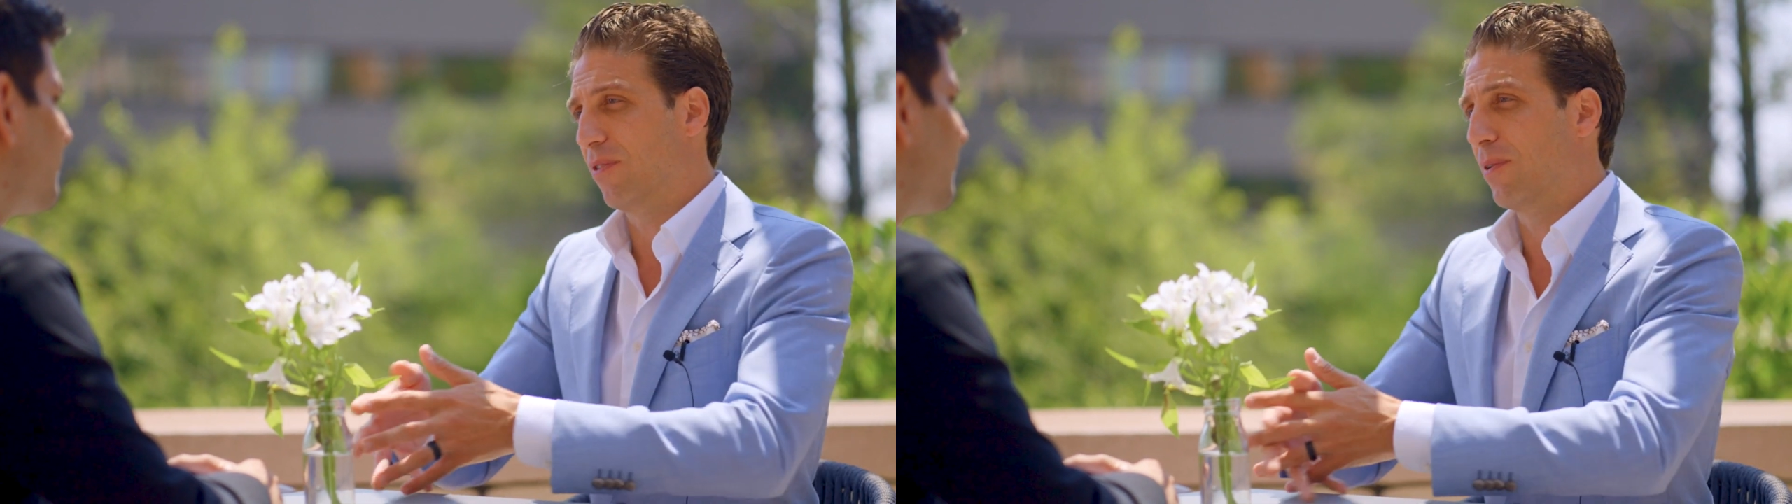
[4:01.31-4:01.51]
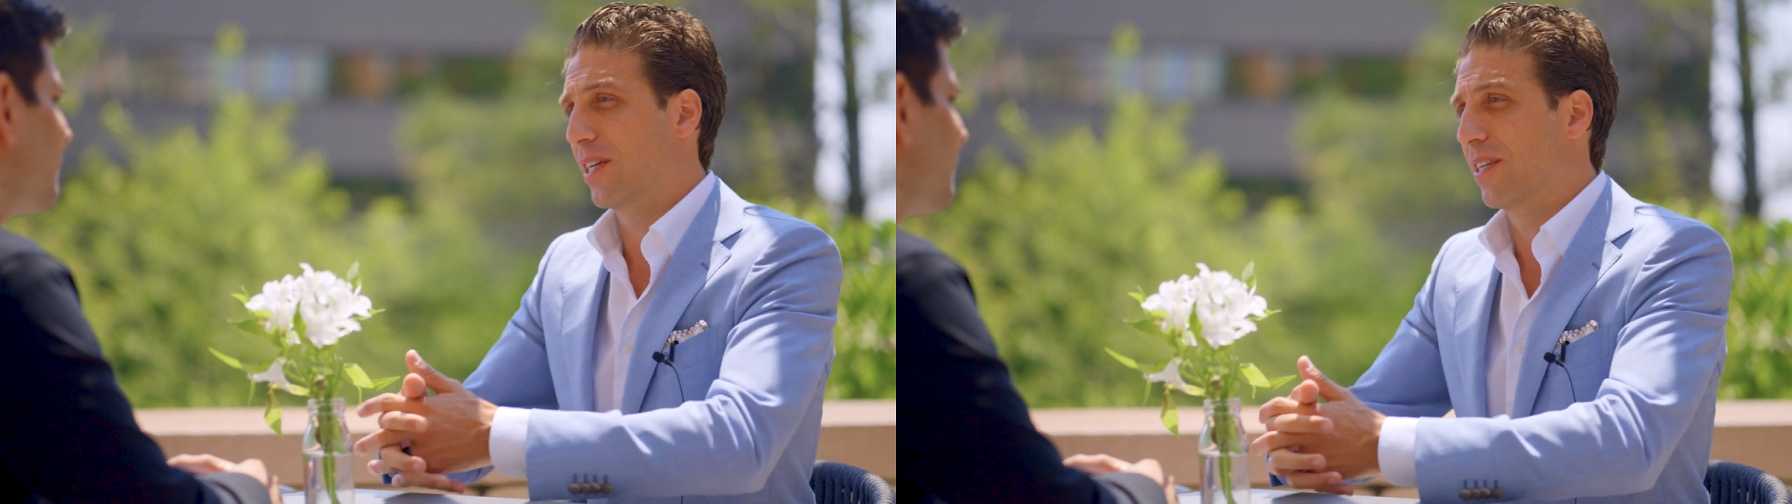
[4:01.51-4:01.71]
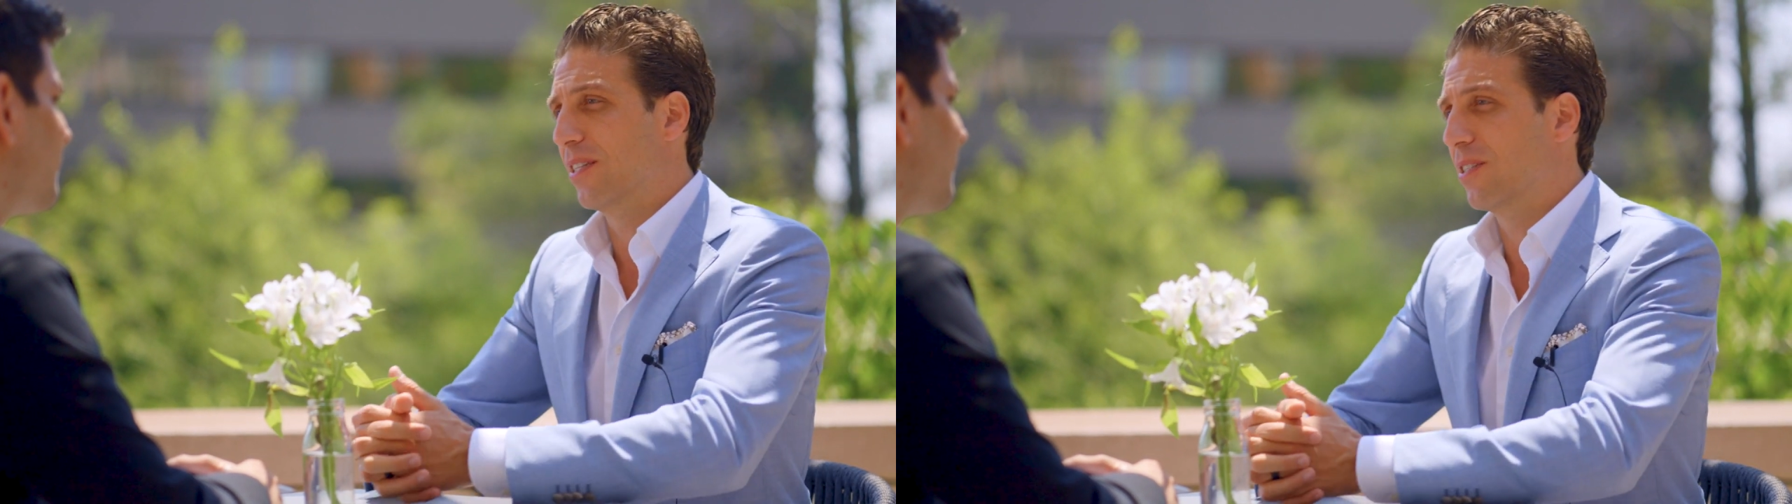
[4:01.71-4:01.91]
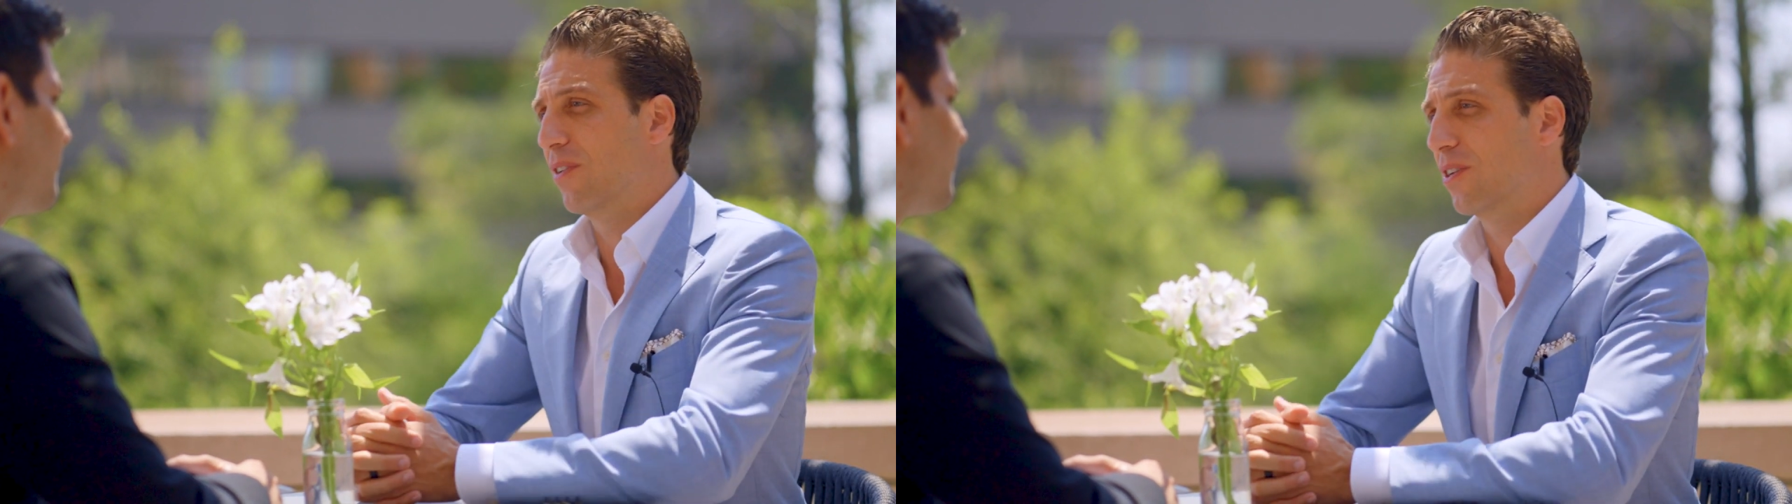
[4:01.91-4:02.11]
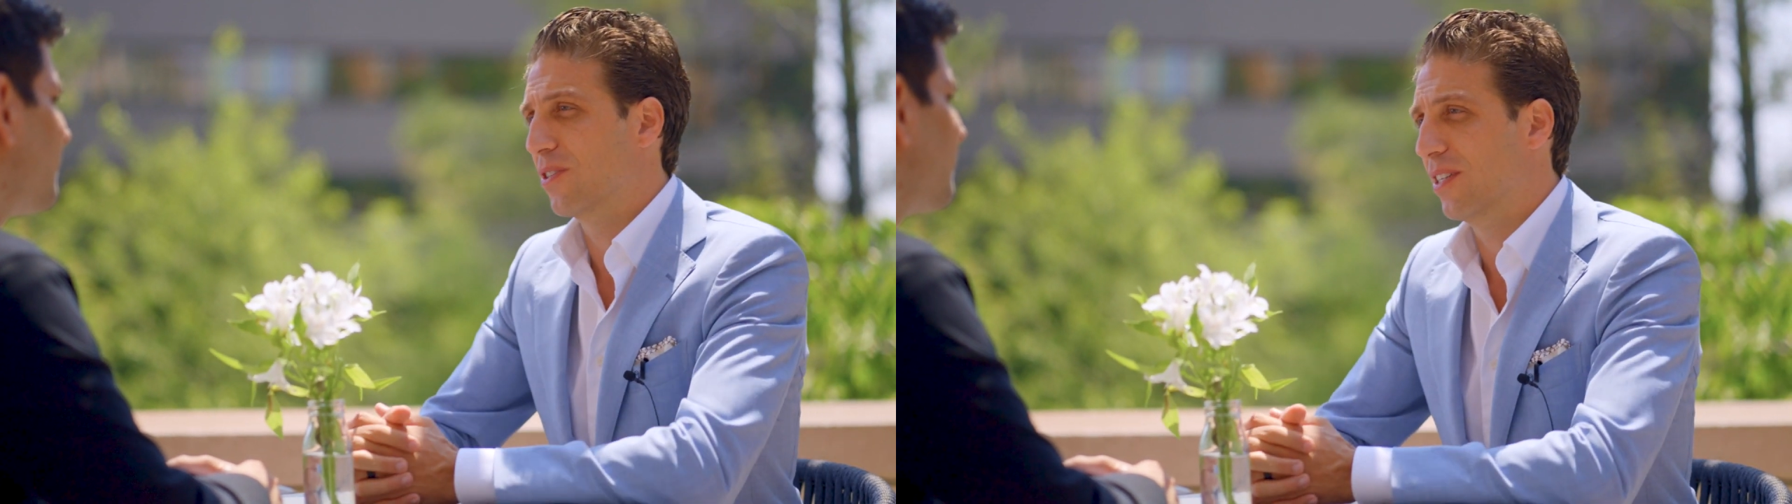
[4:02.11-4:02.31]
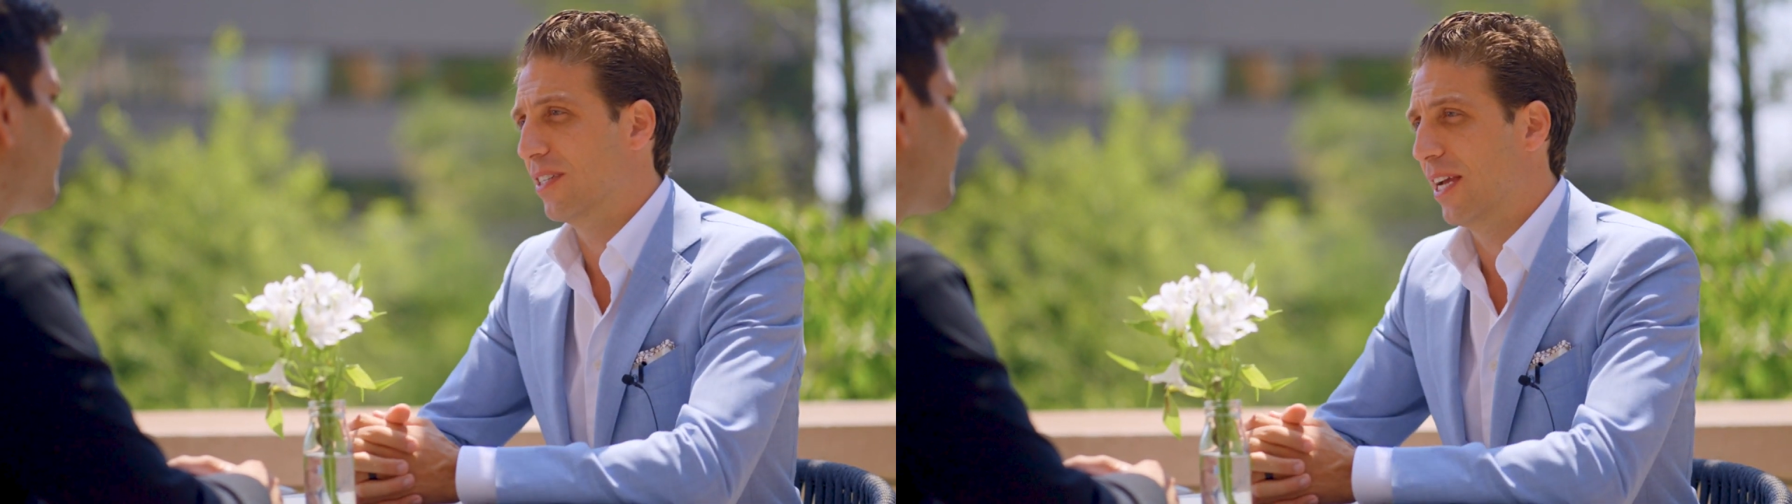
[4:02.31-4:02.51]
for erectile dysfunction